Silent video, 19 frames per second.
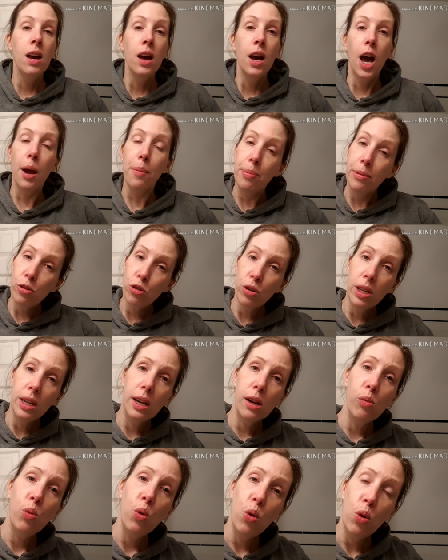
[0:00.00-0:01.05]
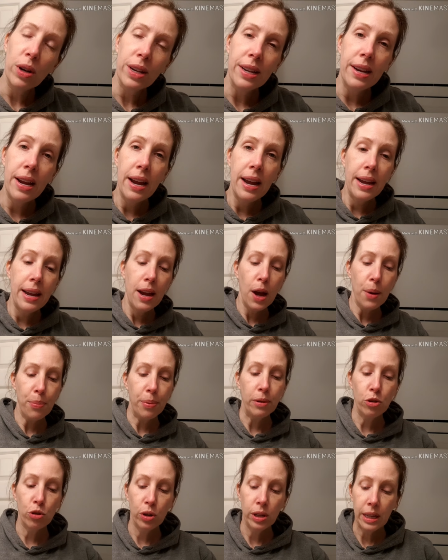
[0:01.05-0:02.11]
Hope you enjoyed the little walk today. Hope you
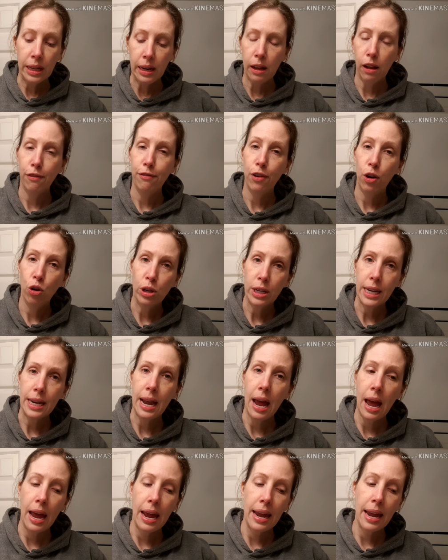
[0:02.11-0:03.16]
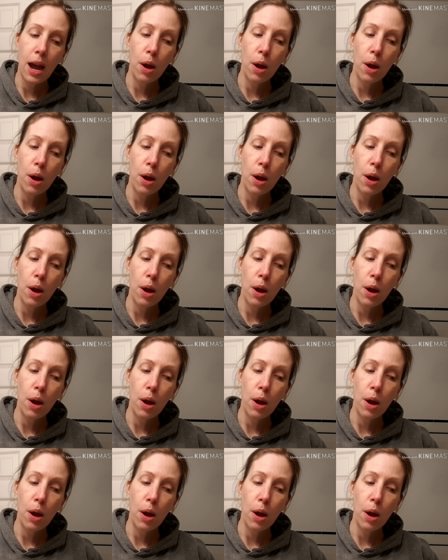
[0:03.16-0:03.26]
enjoyed the little vlog today.